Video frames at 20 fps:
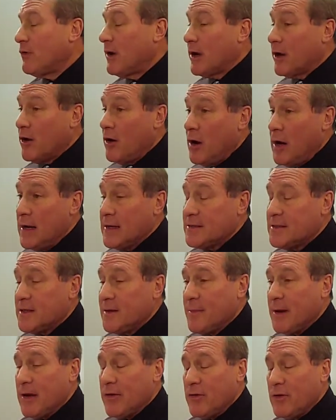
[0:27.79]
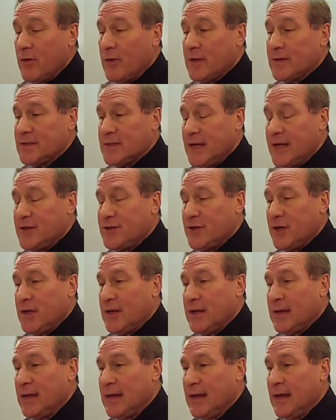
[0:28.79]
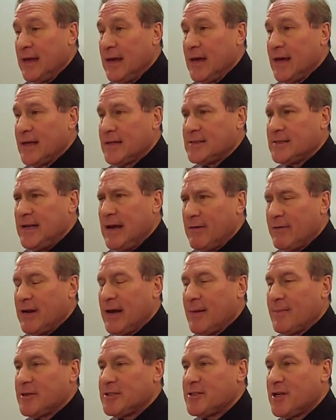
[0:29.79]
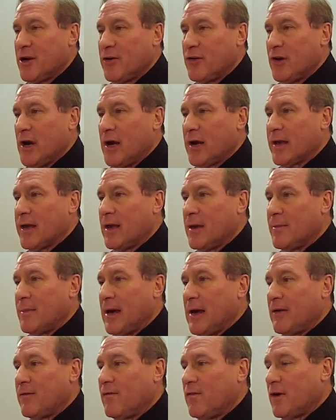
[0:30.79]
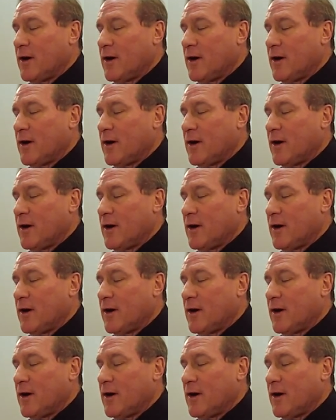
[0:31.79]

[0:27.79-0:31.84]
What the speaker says: drug cost, about utilization. It's now time to start talking about